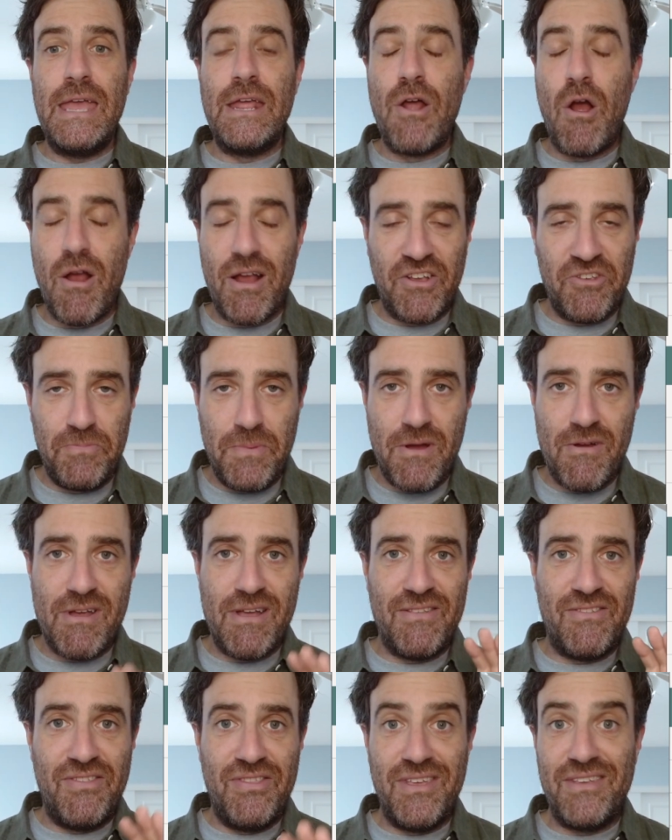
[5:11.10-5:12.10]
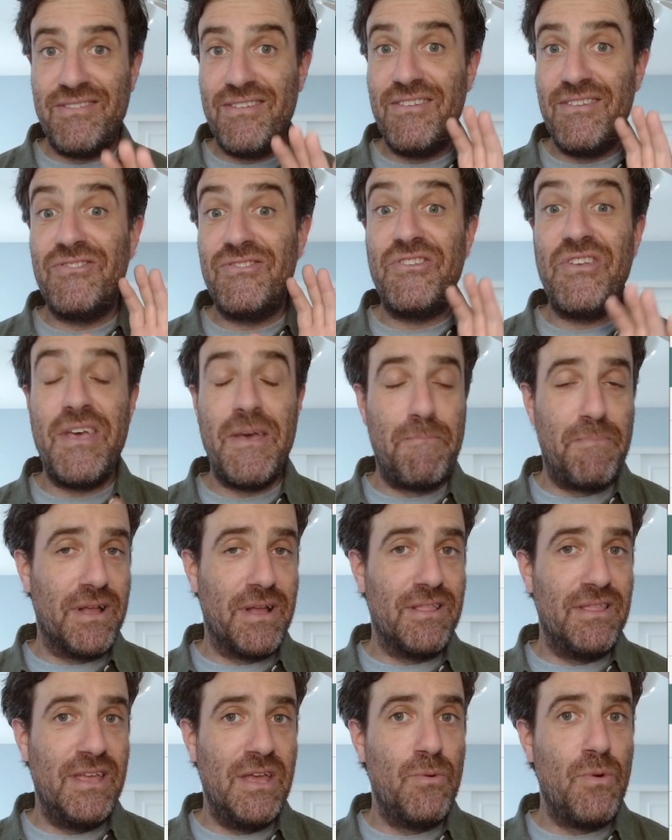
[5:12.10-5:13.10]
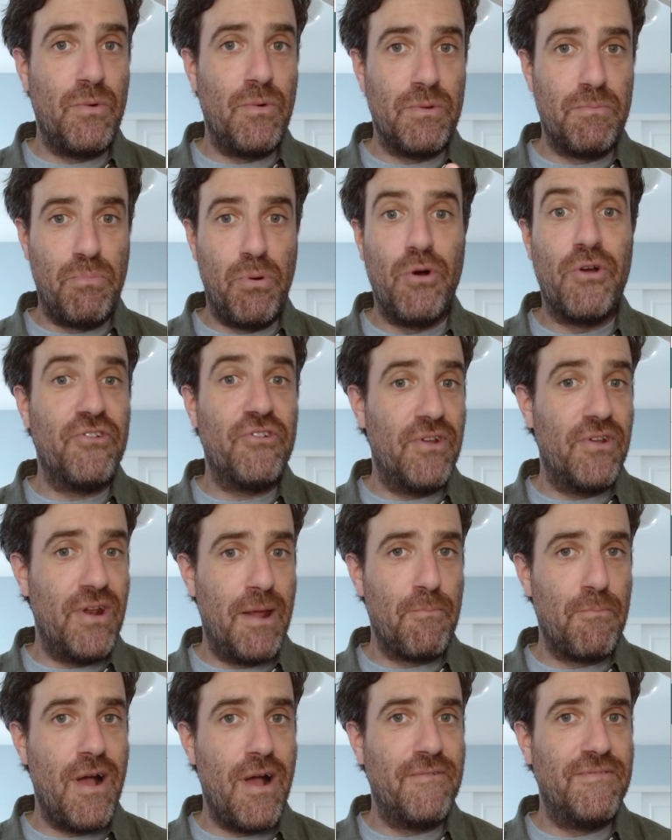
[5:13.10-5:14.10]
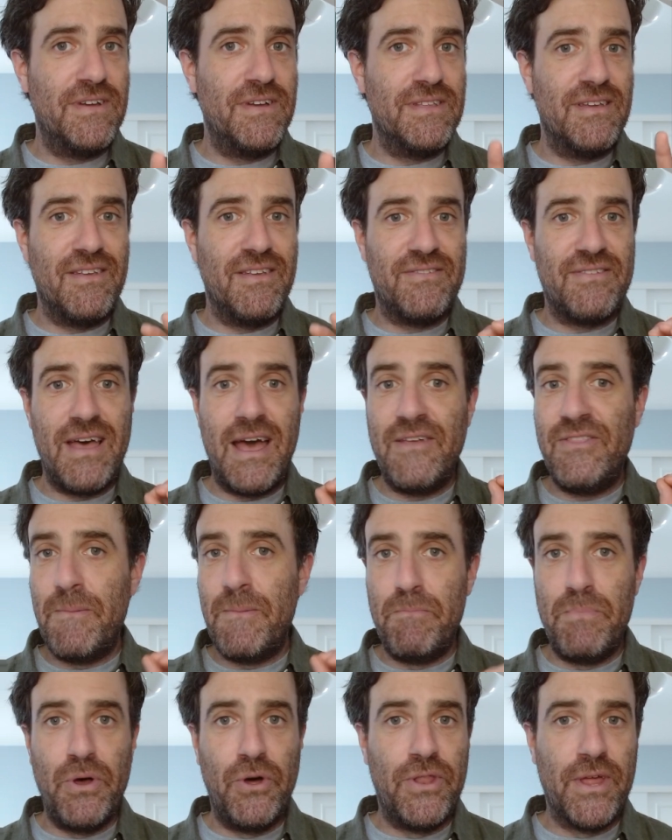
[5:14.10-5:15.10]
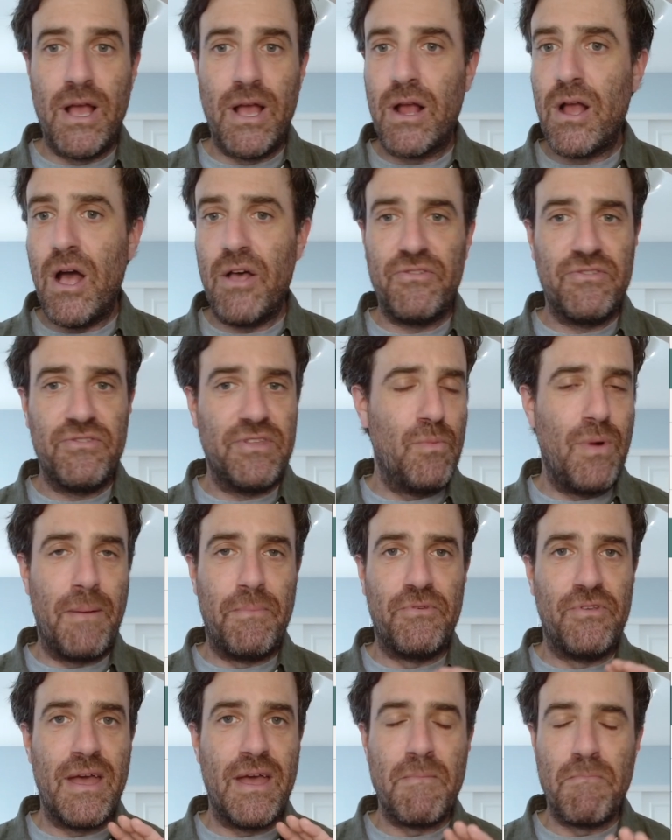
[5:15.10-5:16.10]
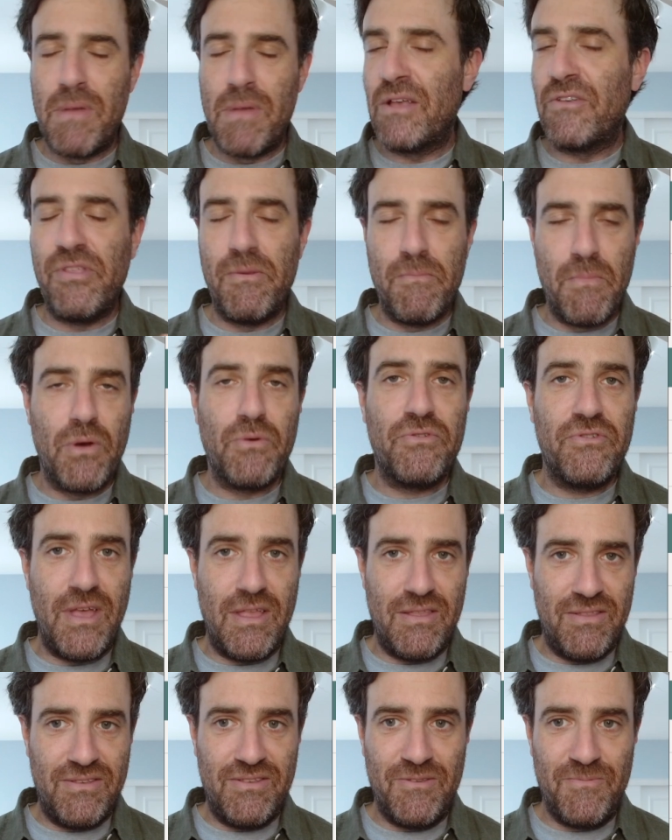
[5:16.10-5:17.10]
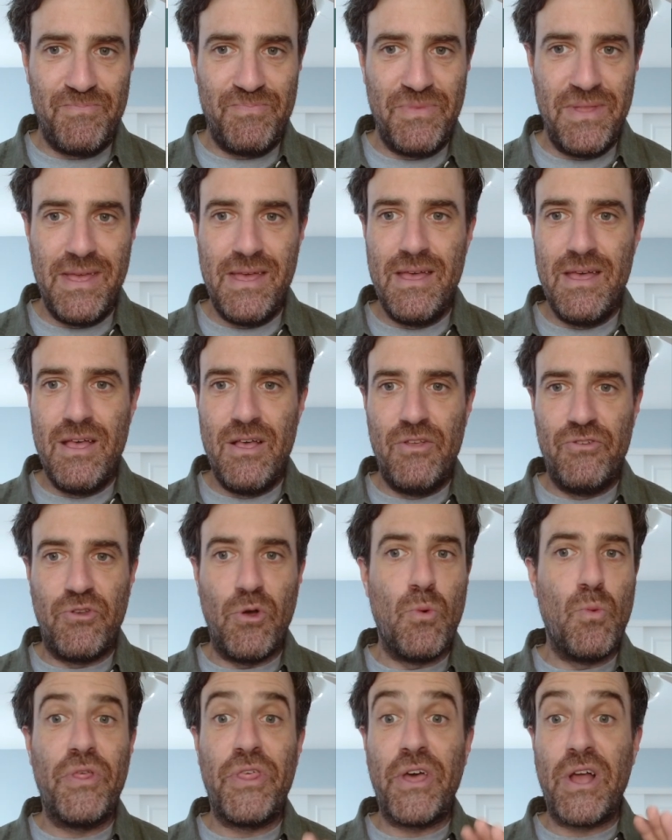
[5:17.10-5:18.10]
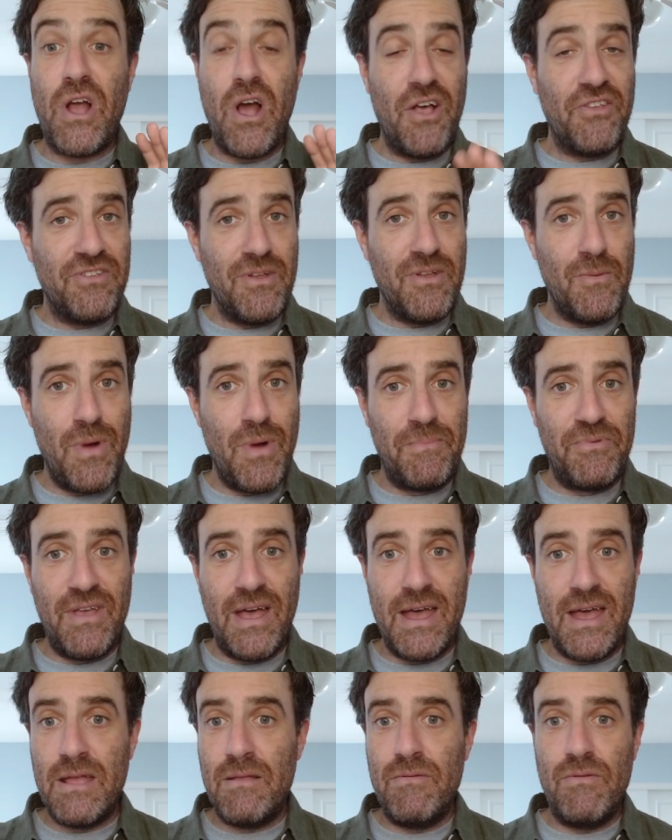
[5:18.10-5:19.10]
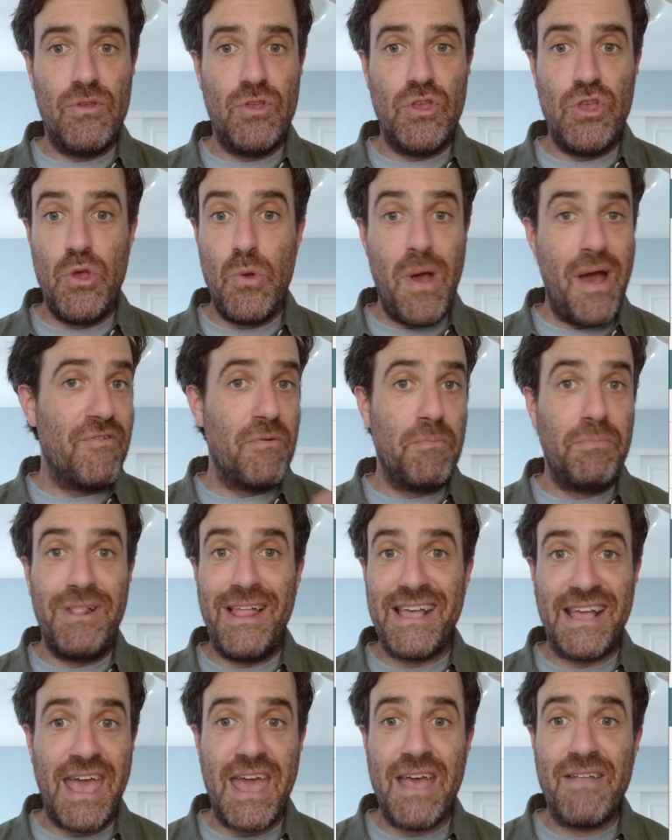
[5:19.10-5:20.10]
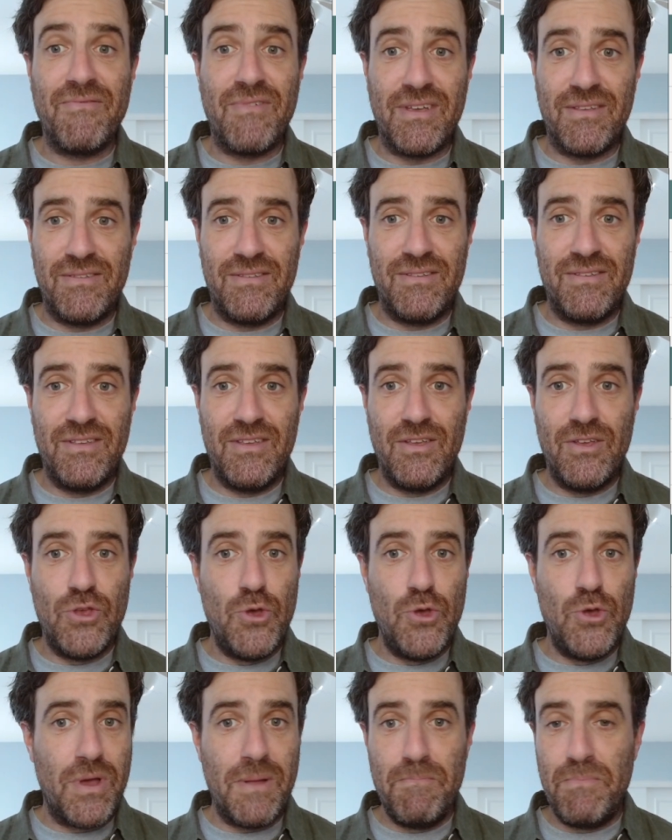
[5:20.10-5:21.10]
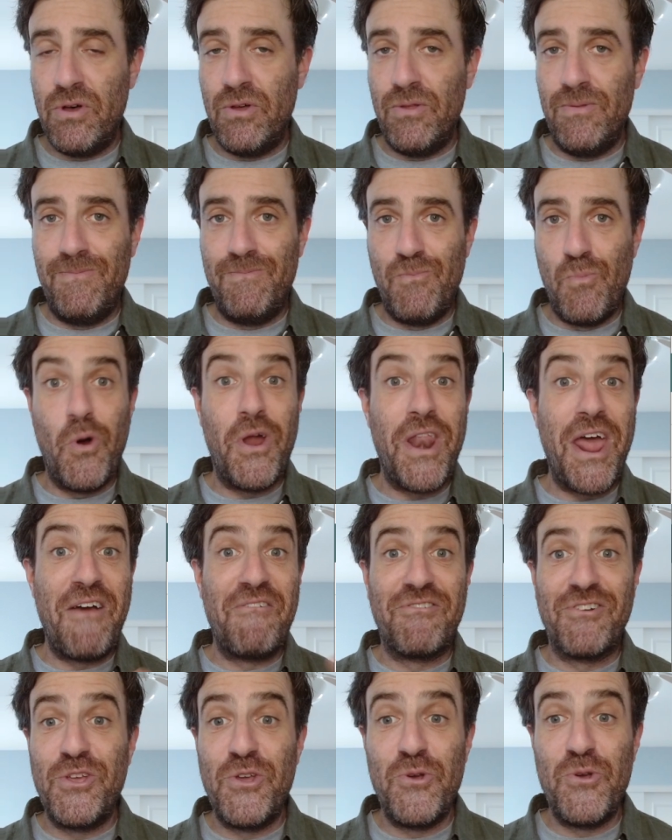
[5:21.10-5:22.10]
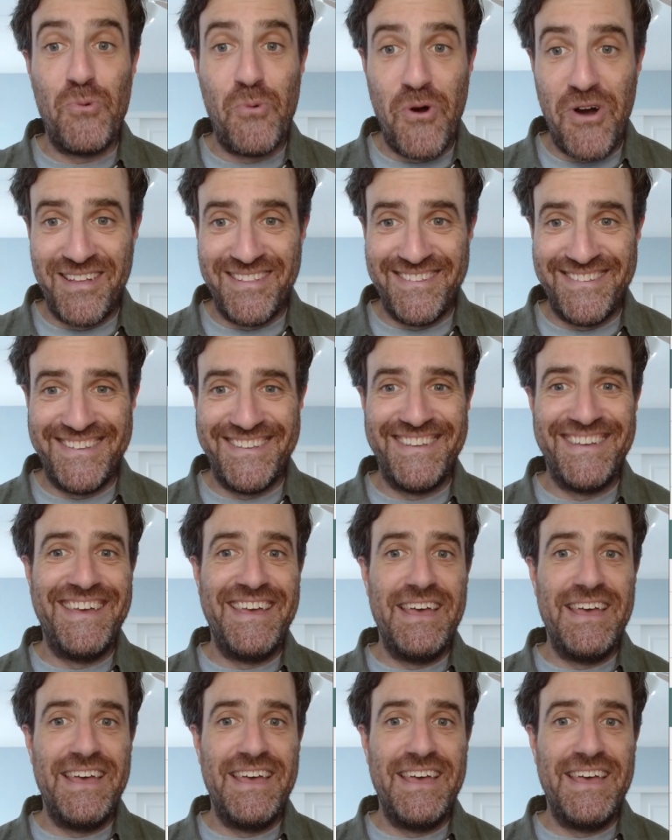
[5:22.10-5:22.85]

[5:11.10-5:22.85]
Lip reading: In our experience, this is typically what would push a nonprofit to decide that building a custom website makes the most sense. So, with a custom website, you have a blank canvas. You can build whatever you want.